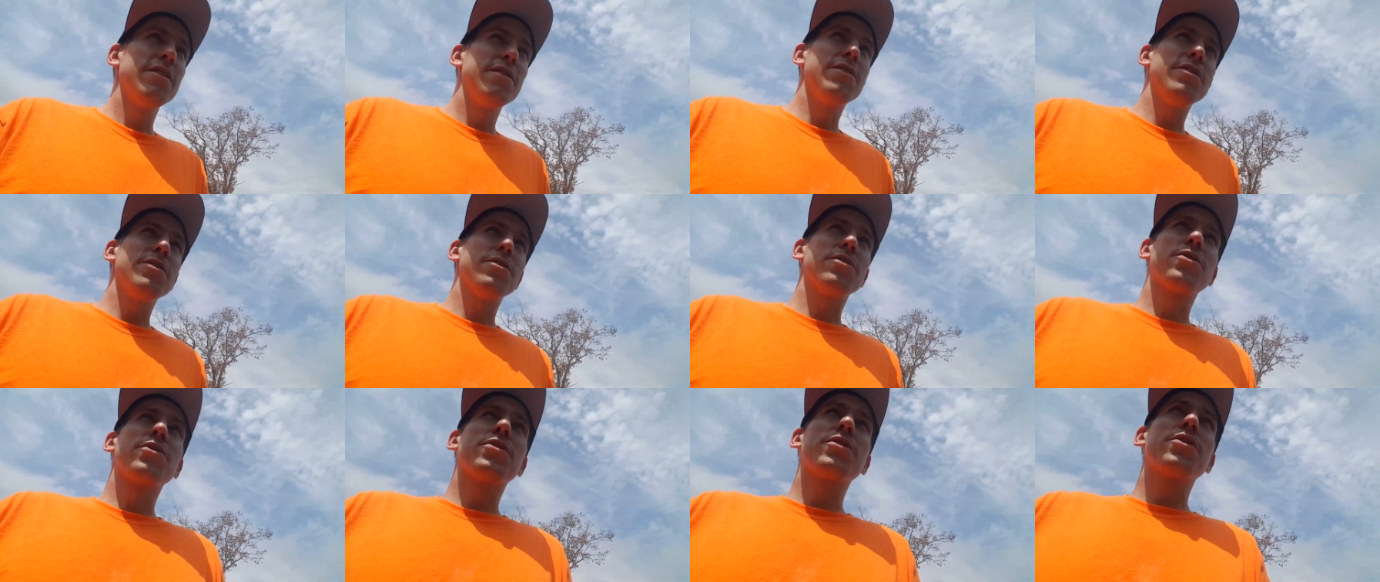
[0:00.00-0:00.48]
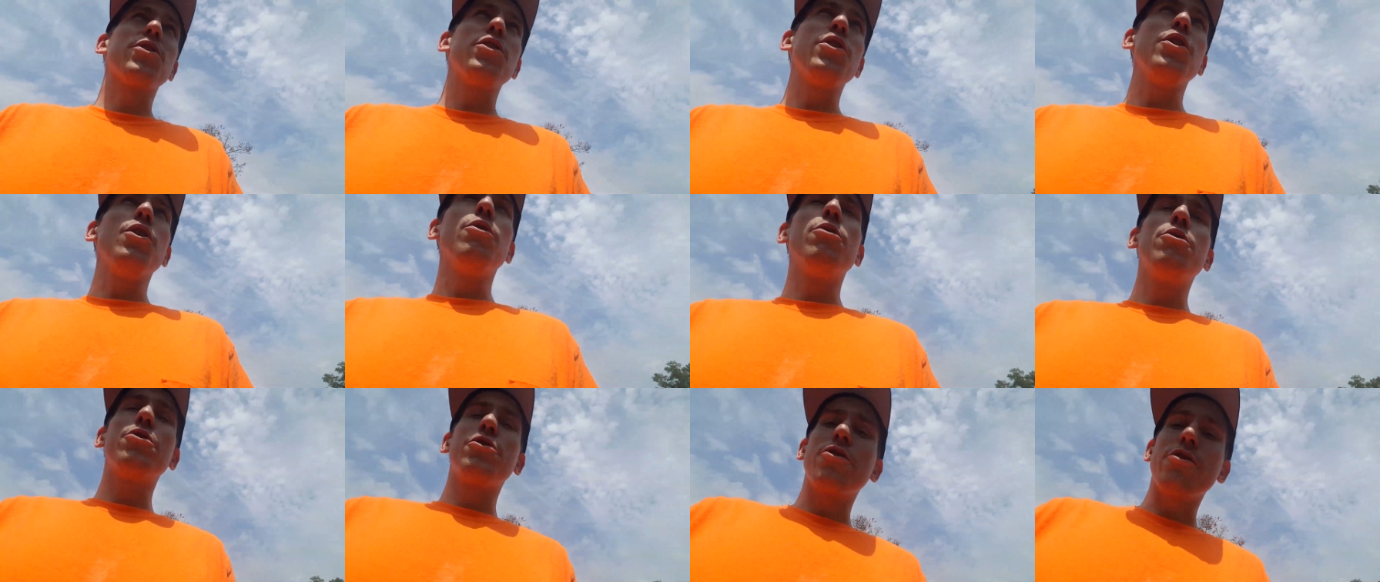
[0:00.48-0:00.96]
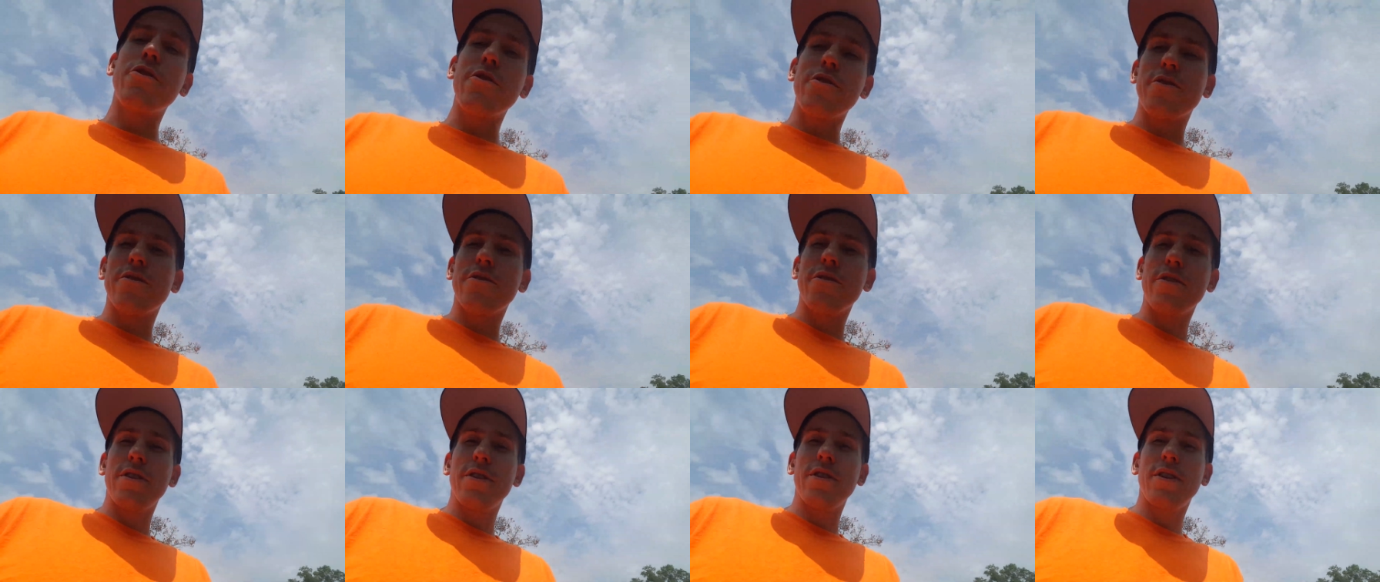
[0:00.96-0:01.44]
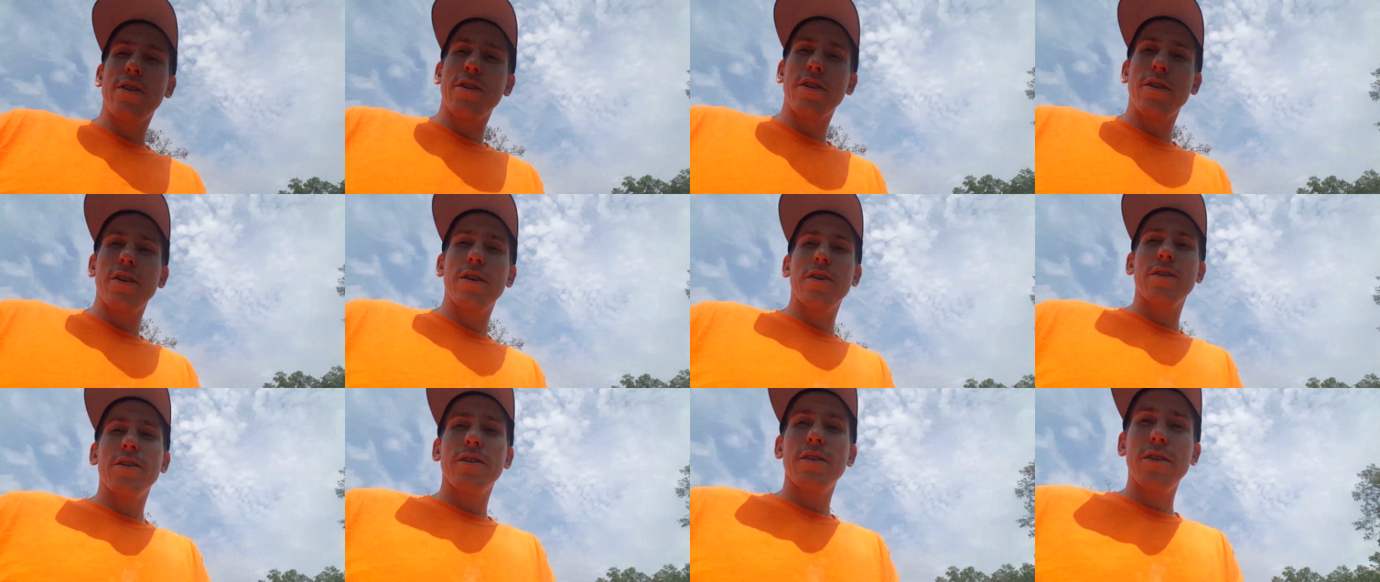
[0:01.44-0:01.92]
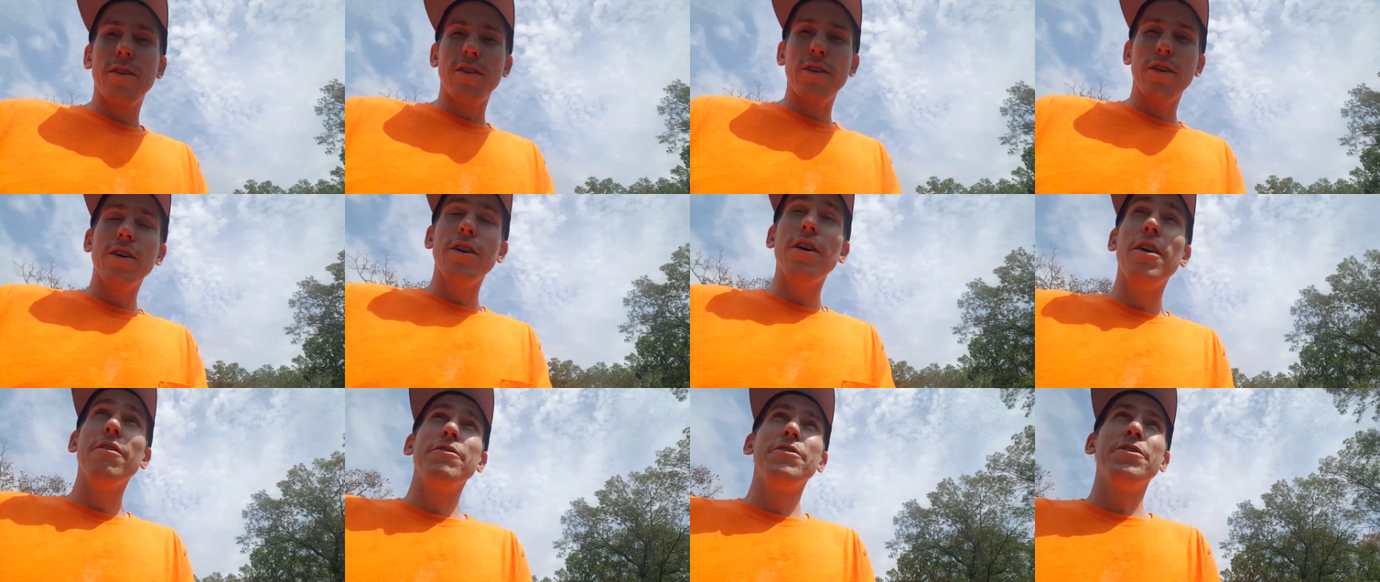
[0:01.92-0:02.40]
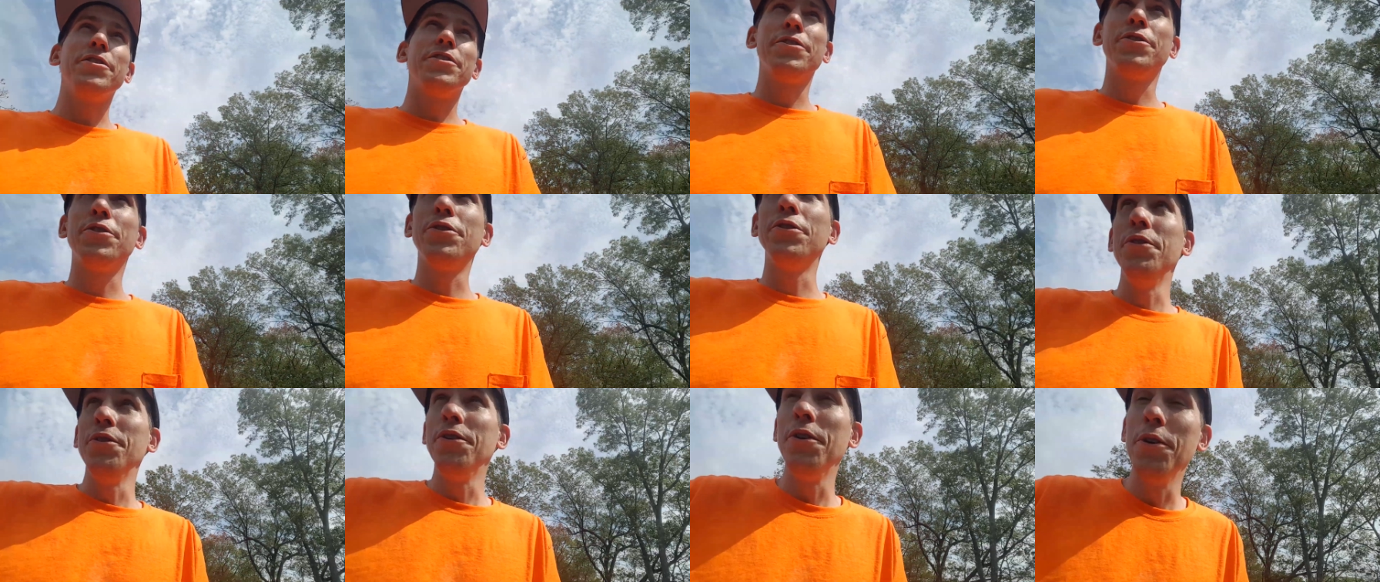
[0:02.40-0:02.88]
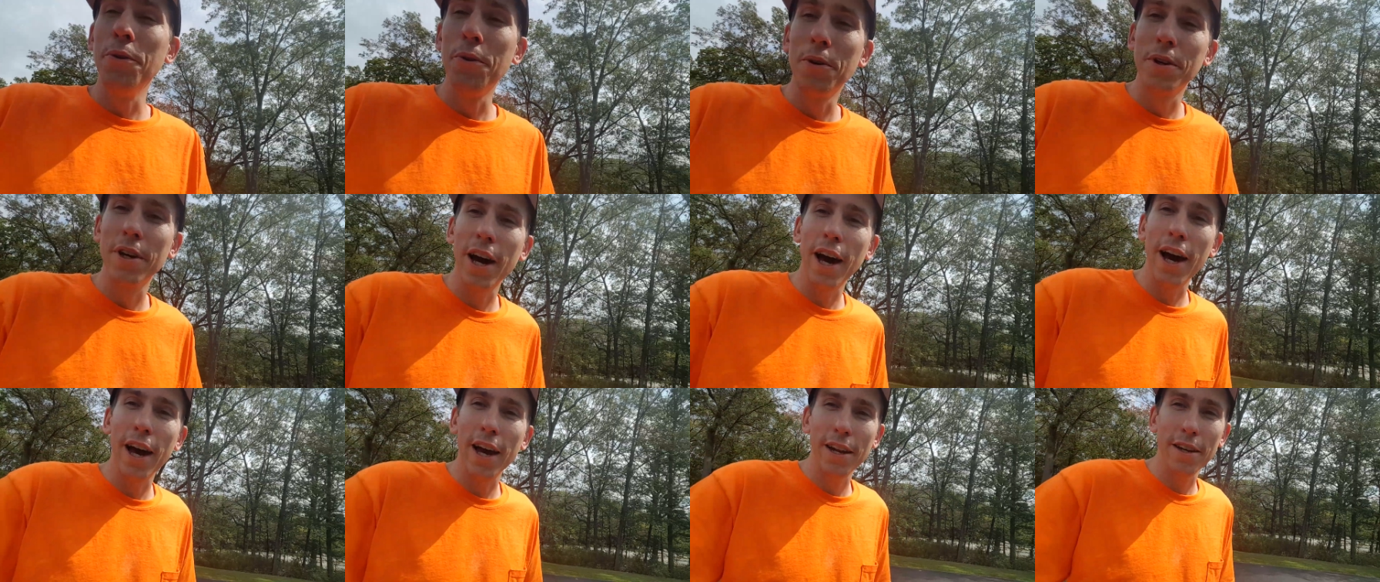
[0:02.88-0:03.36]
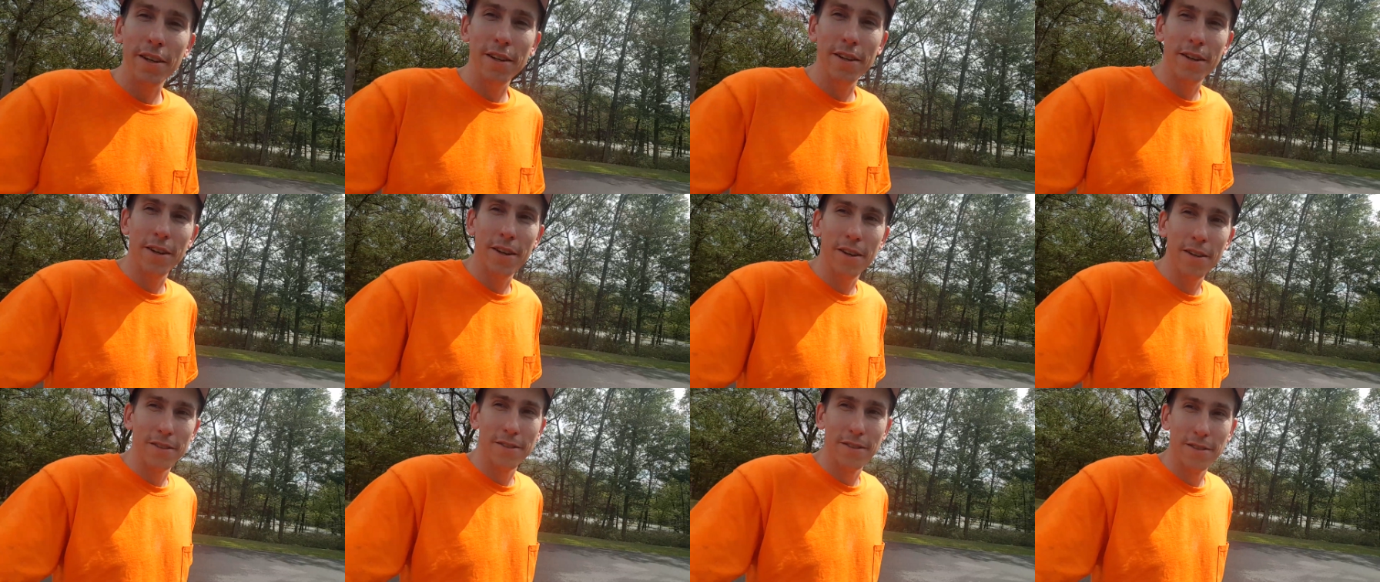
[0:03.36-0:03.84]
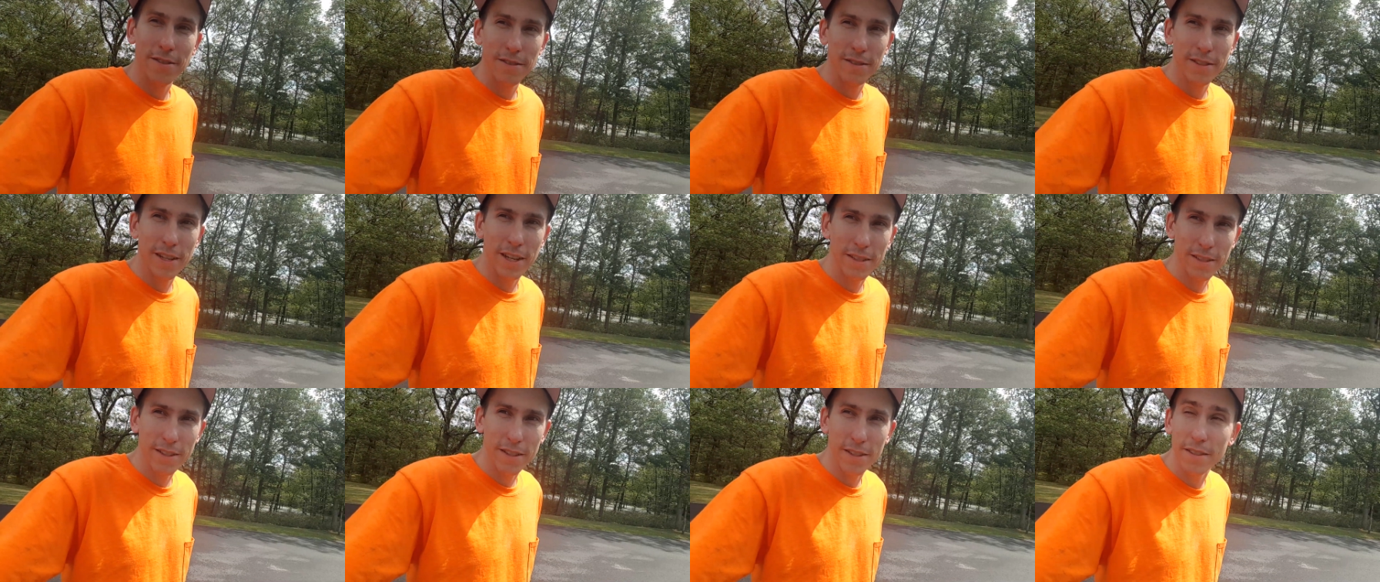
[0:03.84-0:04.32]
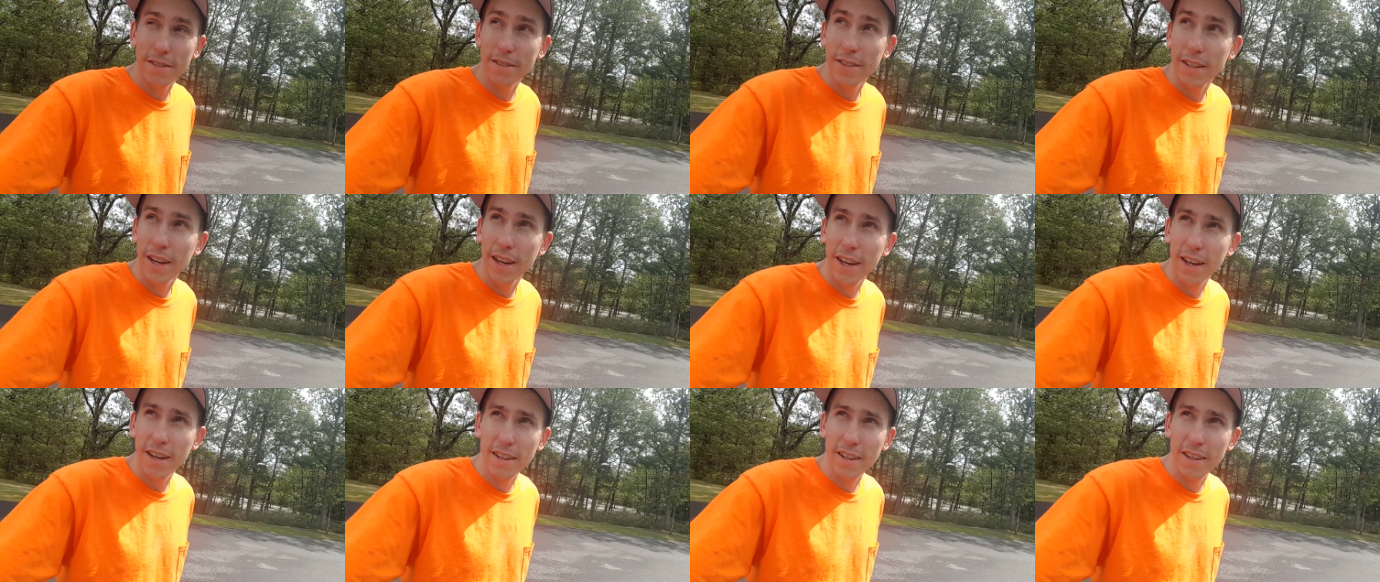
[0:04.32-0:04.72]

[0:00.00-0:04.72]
disclosures with new kind, you know, not this